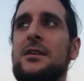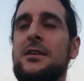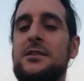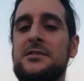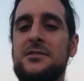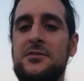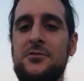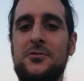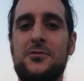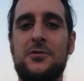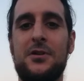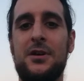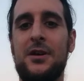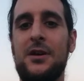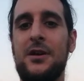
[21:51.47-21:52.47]
And
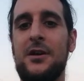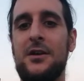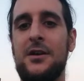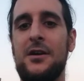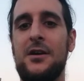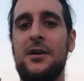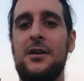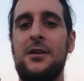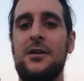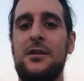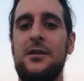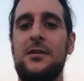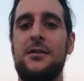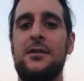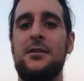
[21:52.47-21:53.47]
still,
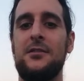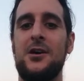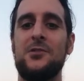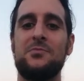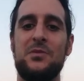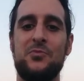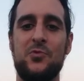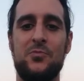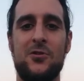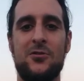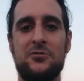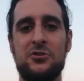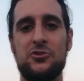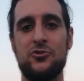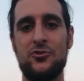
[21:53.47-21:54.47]
a lot of people
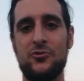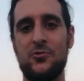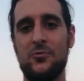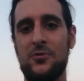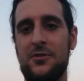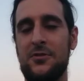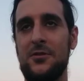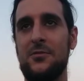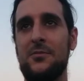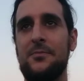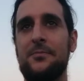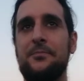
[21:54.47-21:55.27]
probably struggle with it.